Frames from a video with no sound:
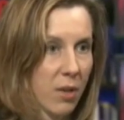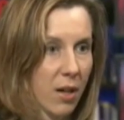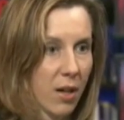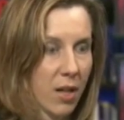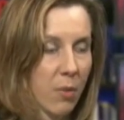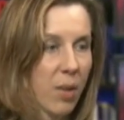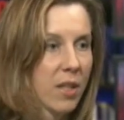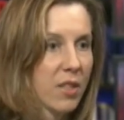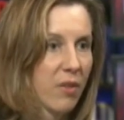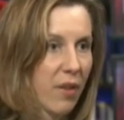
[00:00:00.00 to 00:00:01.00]
an
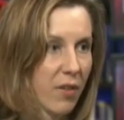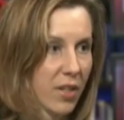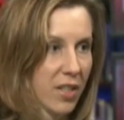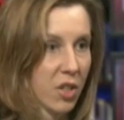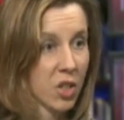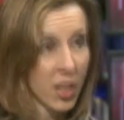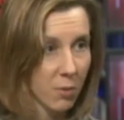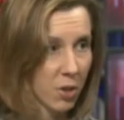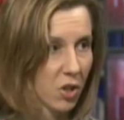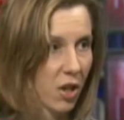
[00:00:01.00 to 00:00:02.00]
abundance of evidence that she
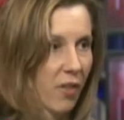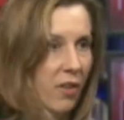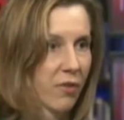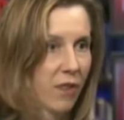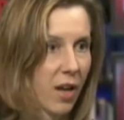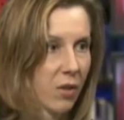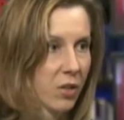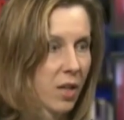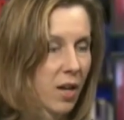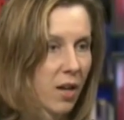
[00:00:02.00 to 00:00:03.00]
had been shot. They
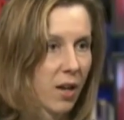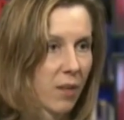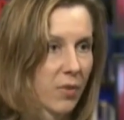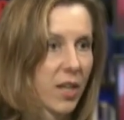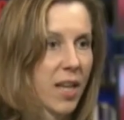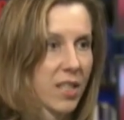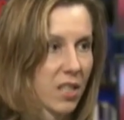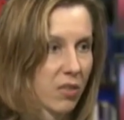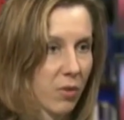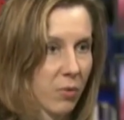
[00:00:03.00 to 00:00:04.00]
found the
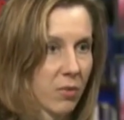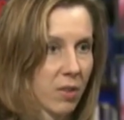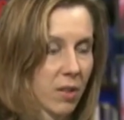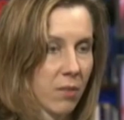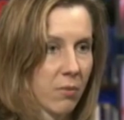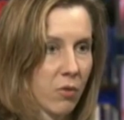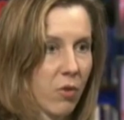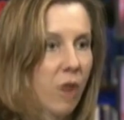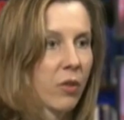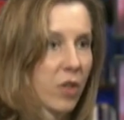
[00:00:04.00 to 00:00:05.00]
casings from the
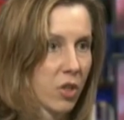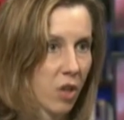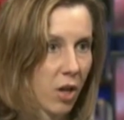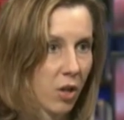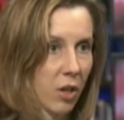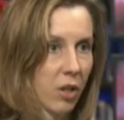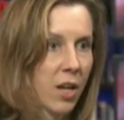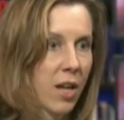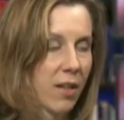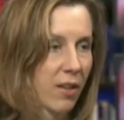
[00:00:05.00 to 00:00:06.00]
revolver that shot her.
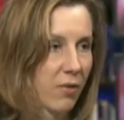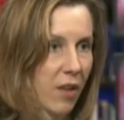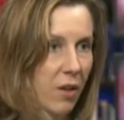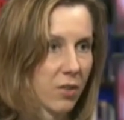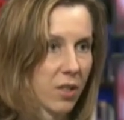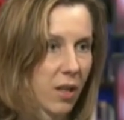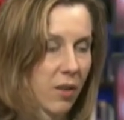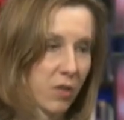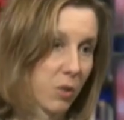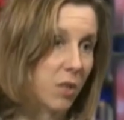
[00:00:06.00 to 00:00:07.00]
They found
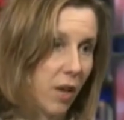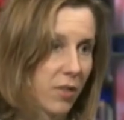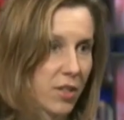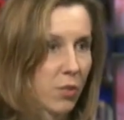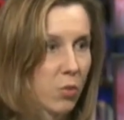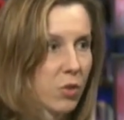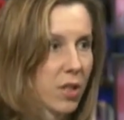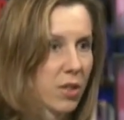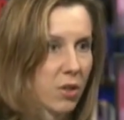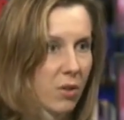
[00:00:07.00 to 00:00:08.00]
she was obviously
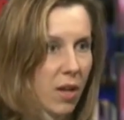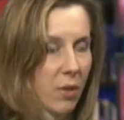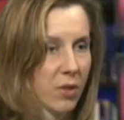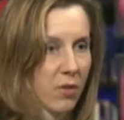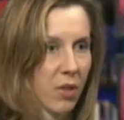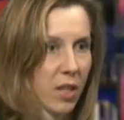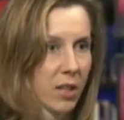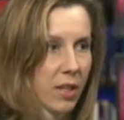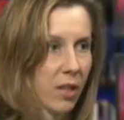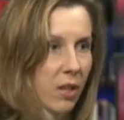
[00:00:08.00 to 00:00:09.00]
wounded, so that was very
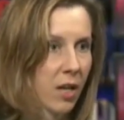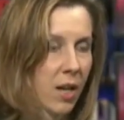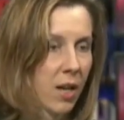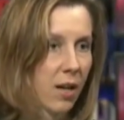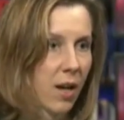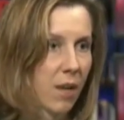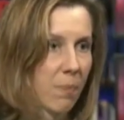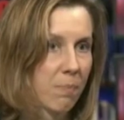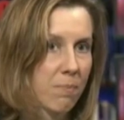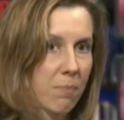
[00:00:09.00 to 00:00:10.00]
clear.
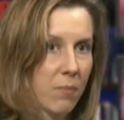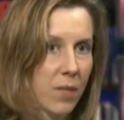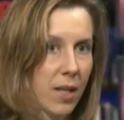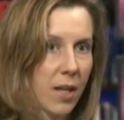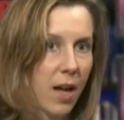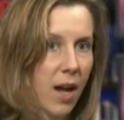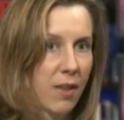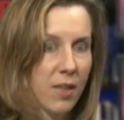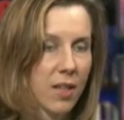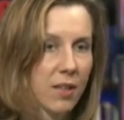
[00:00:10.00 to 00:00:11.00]

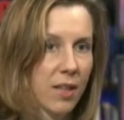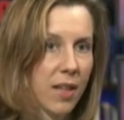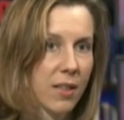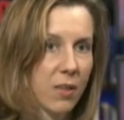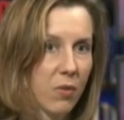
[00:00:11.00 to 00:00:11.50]
I think that